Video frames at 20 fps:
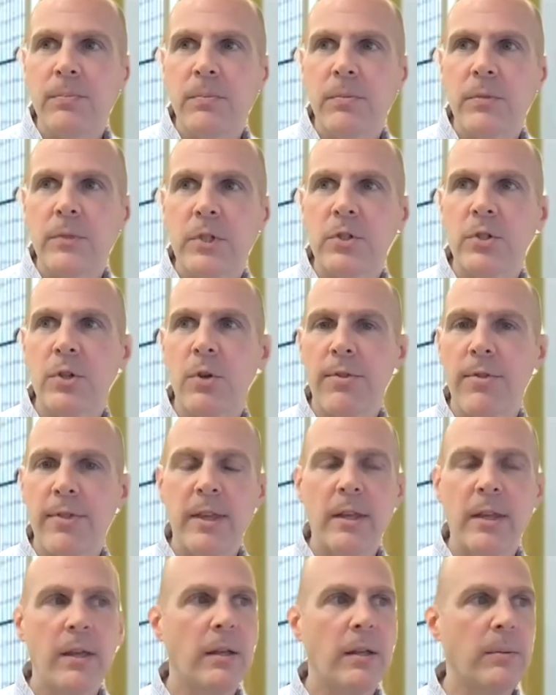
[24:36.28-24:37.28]
So
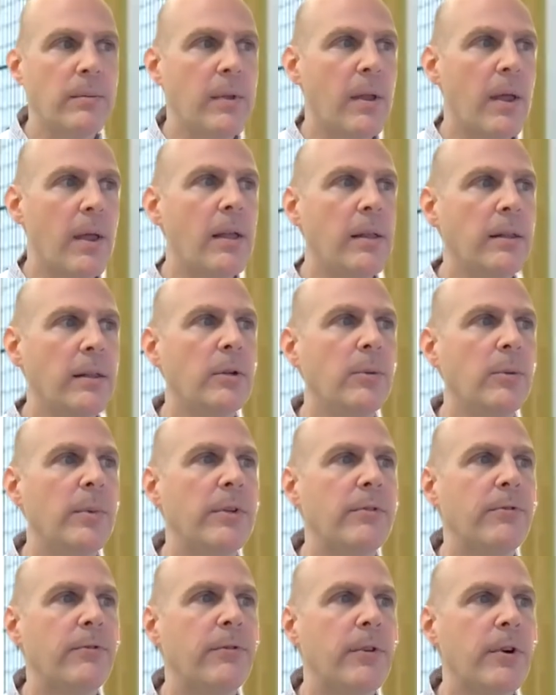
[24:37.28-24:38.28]
thinking a little
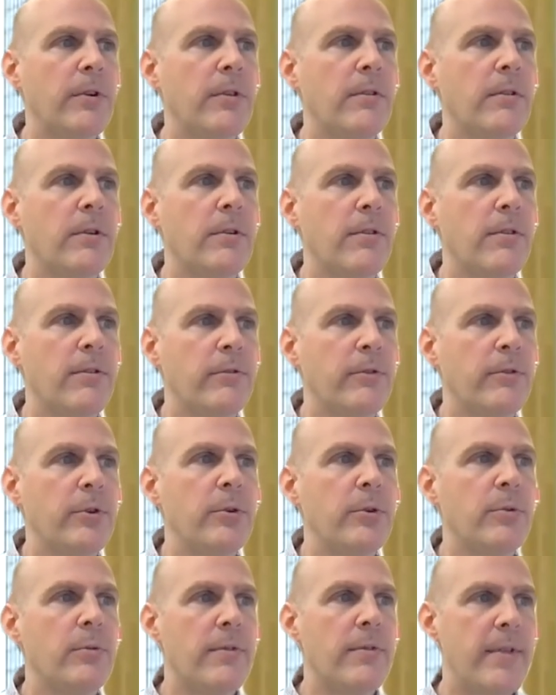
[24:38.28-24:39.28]
bit further
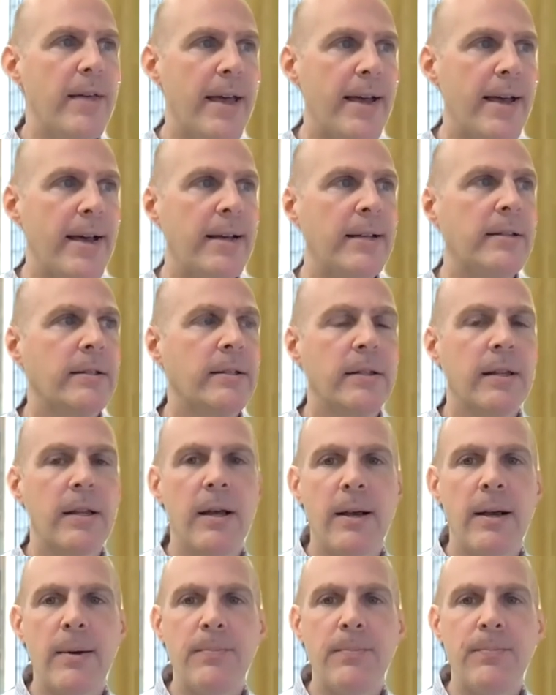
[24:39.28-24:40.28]
through that,
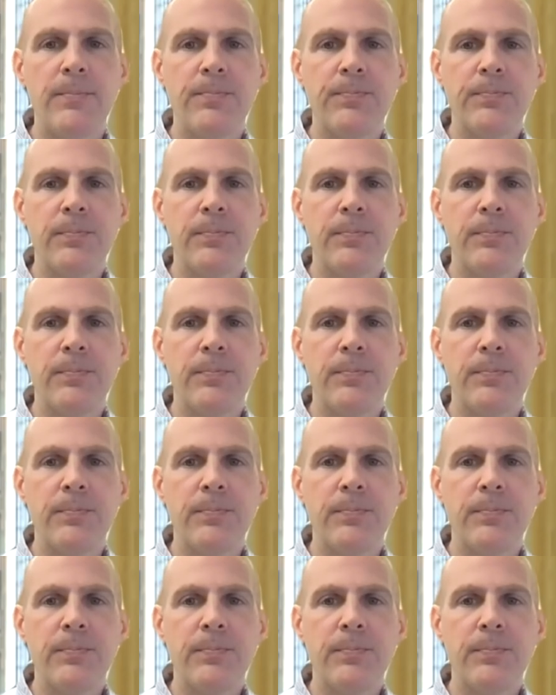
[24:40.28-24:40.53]
the